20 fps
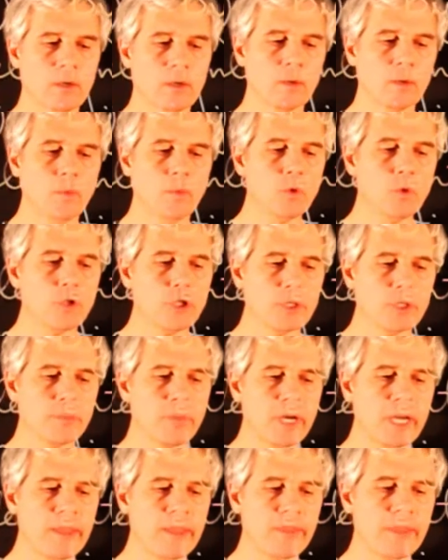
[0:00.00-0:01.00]
quotient
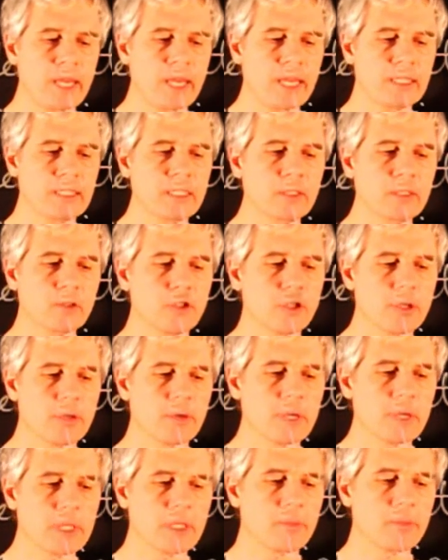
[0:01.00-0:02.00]
by the ideal
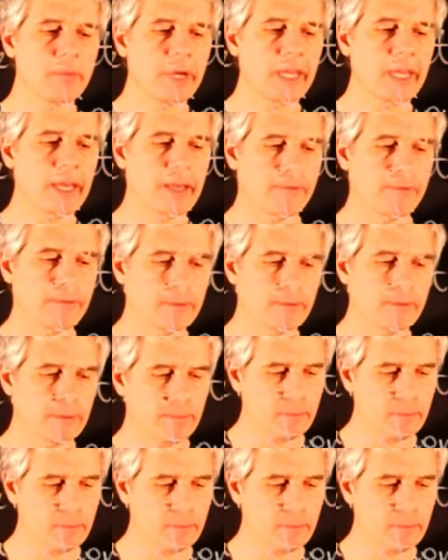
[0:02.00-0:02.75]
generated by F.